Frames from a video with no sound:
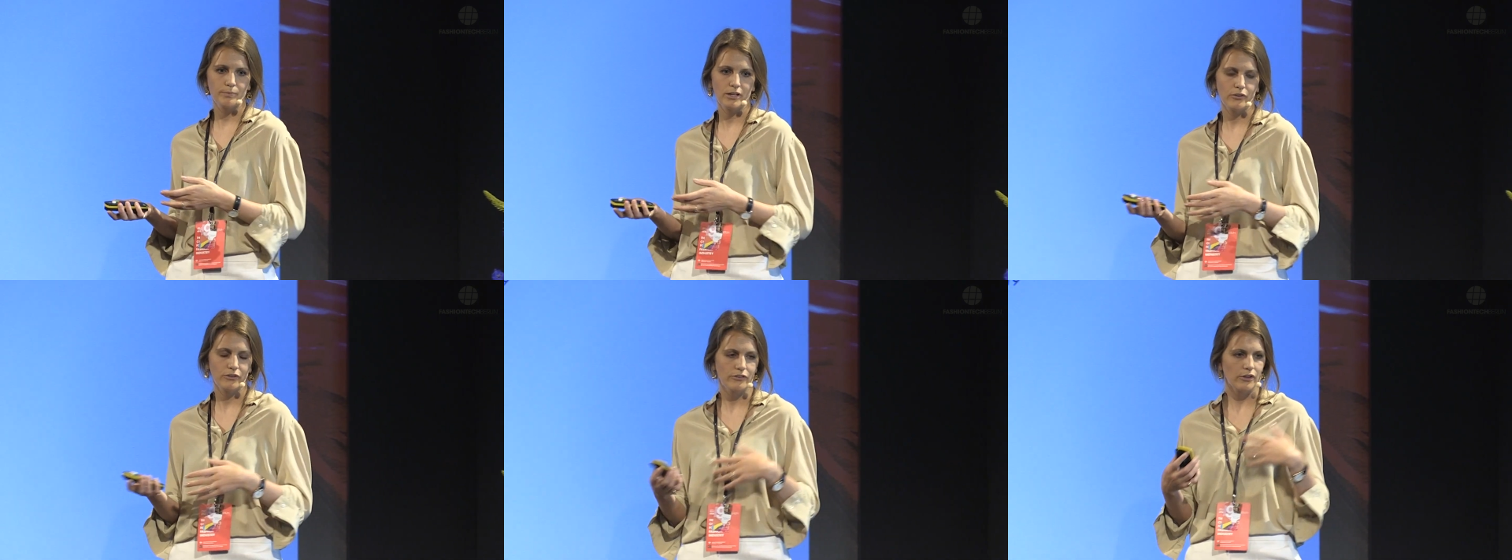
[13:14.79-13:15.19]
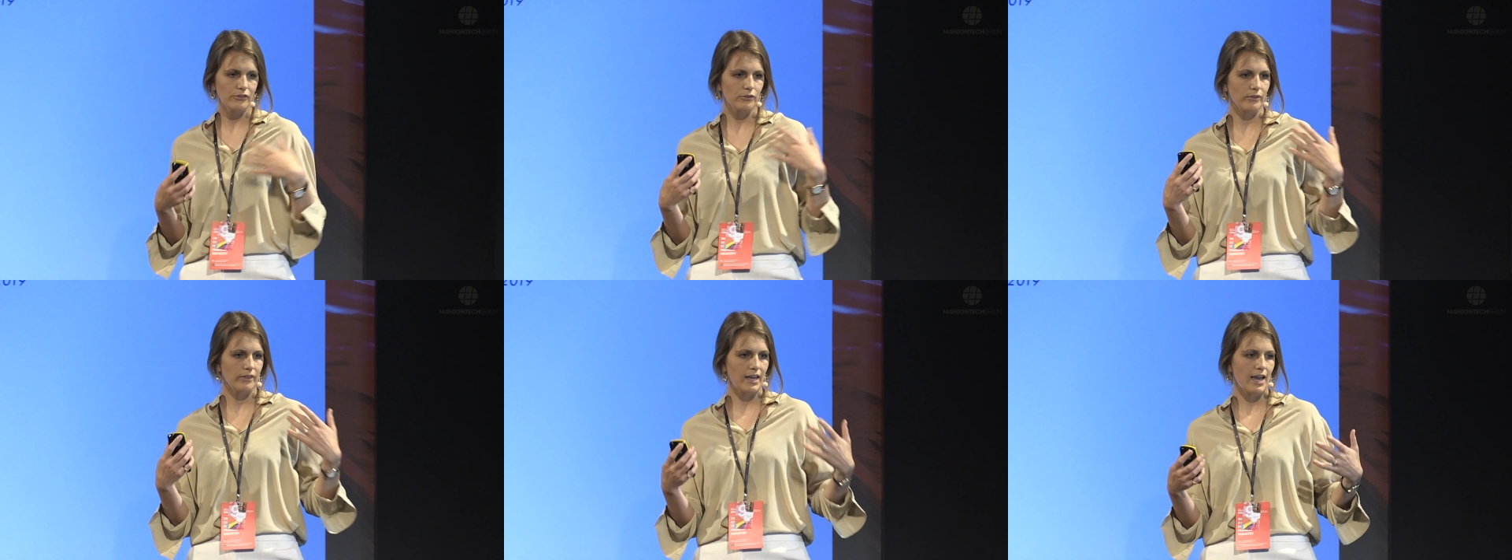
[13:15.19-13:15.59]
because
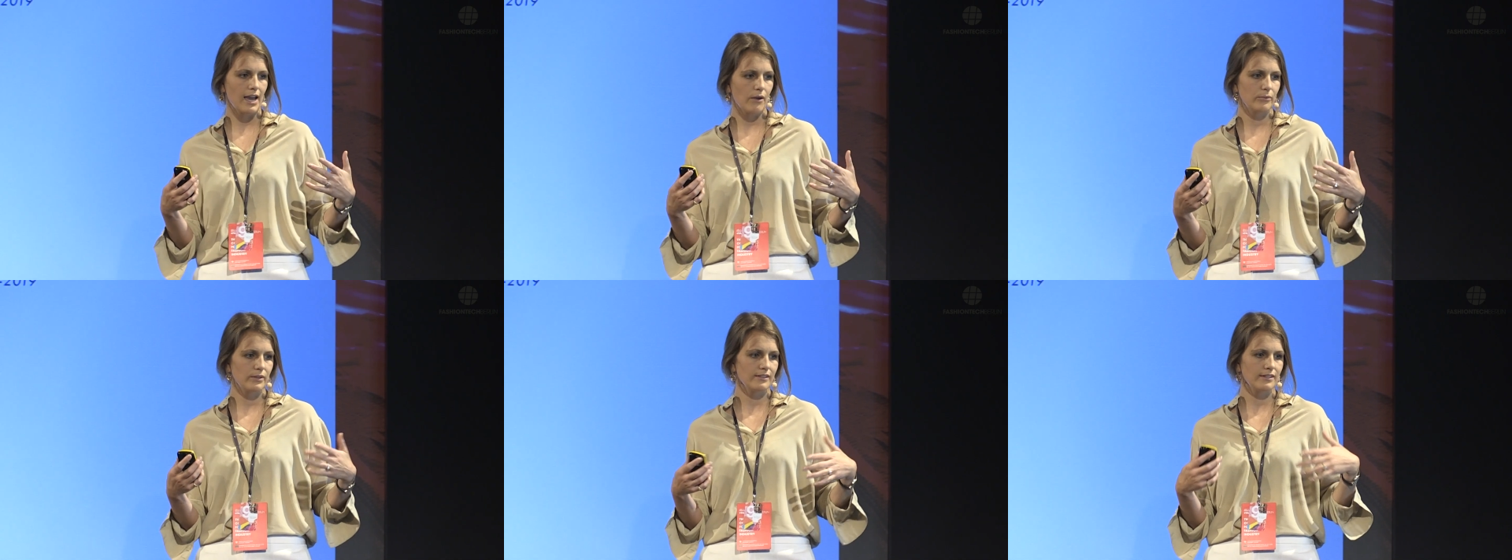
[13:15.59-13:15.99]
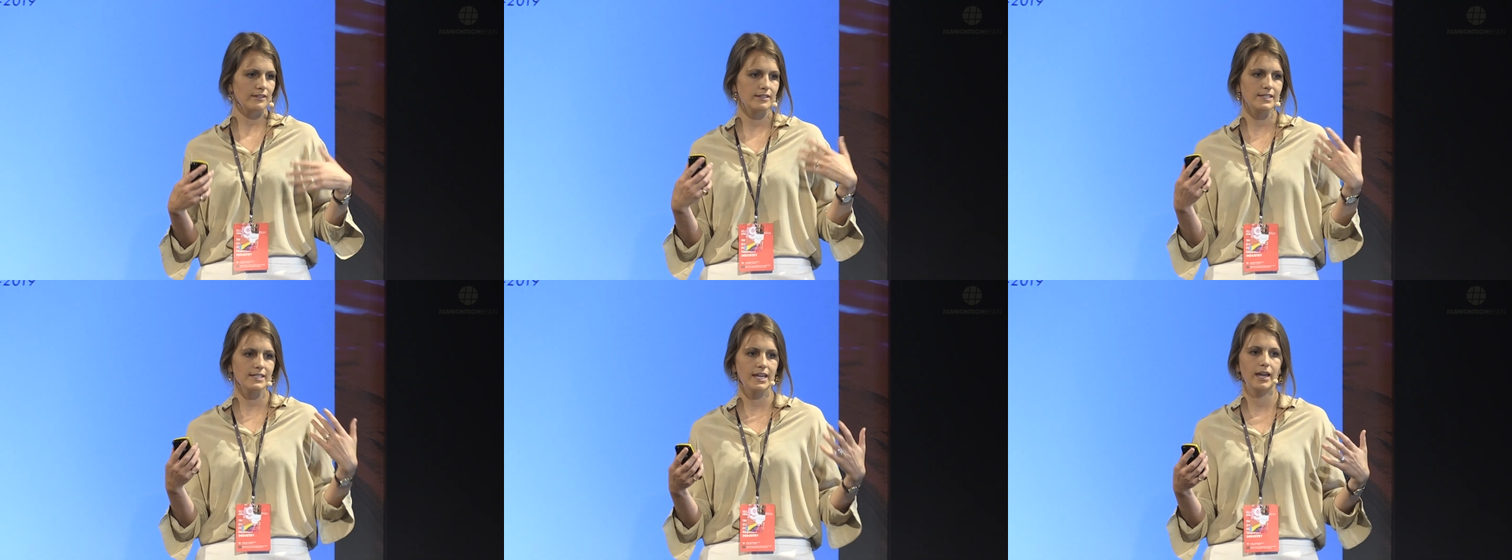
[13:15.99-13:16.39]
also there we see
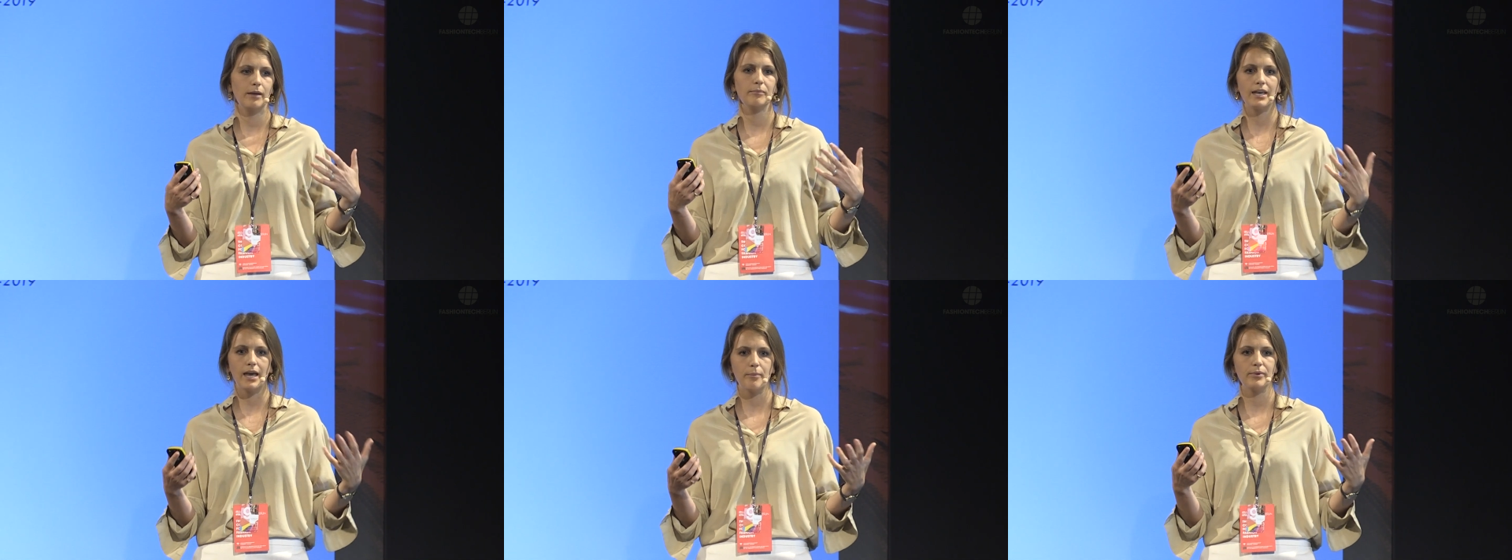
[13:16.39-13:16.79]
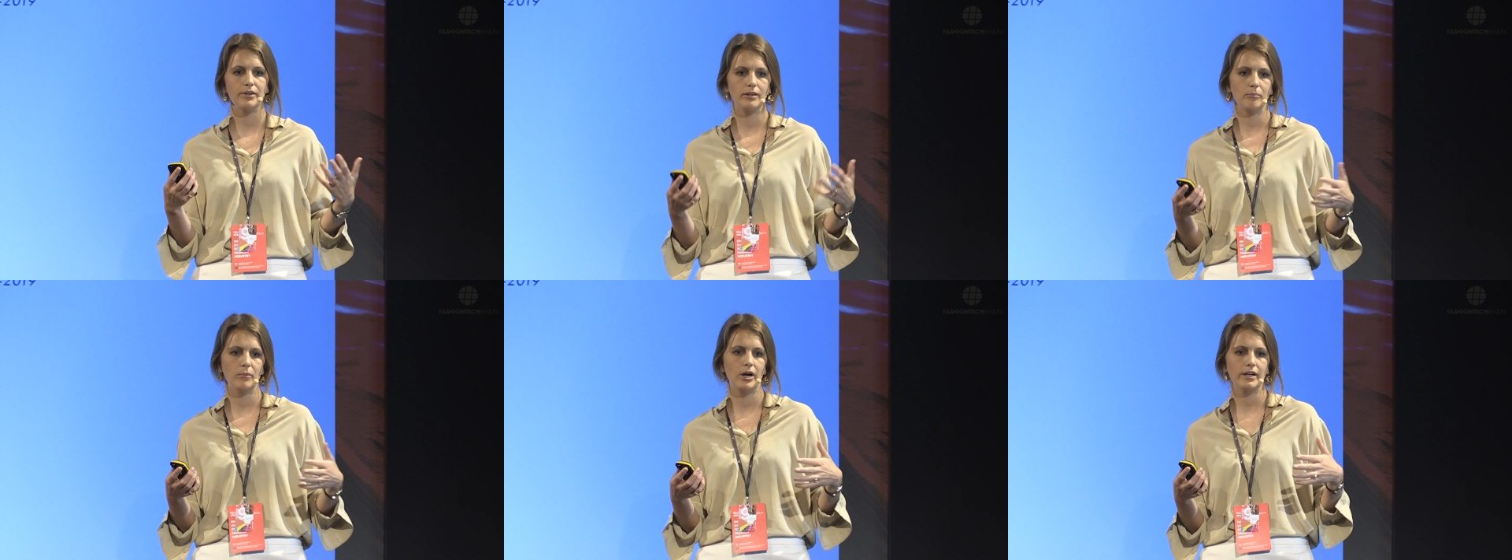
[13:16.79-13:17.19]
the same gap
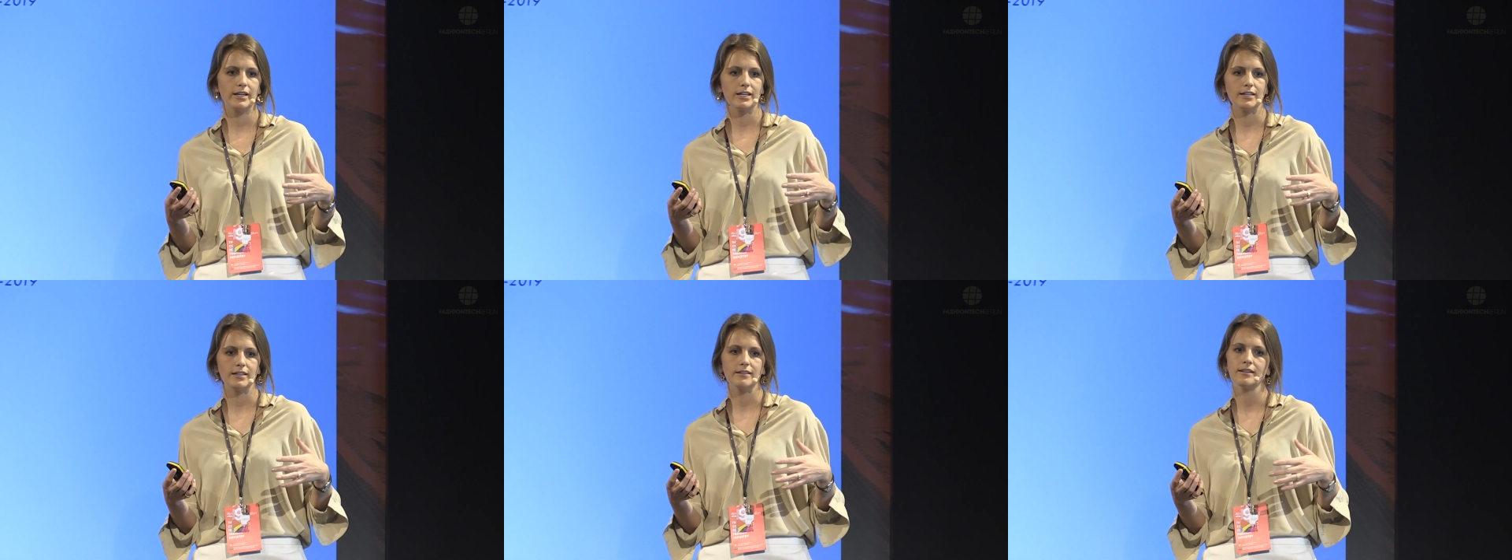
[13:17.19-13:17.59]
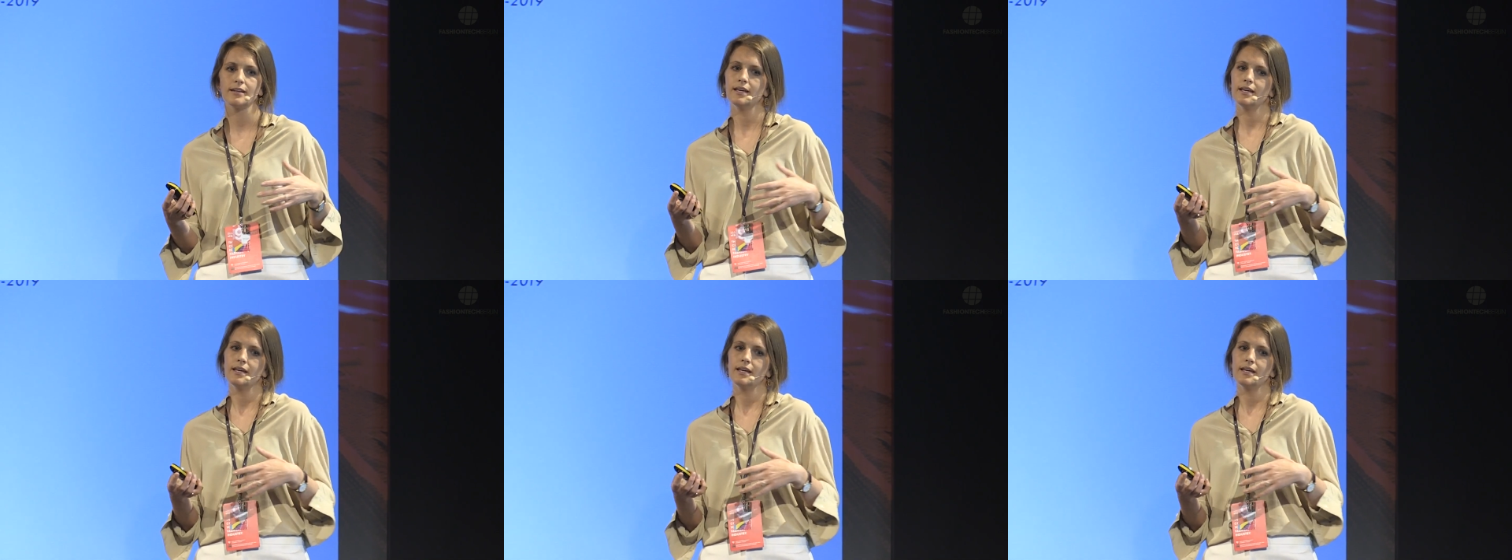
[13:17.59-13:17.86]
in the market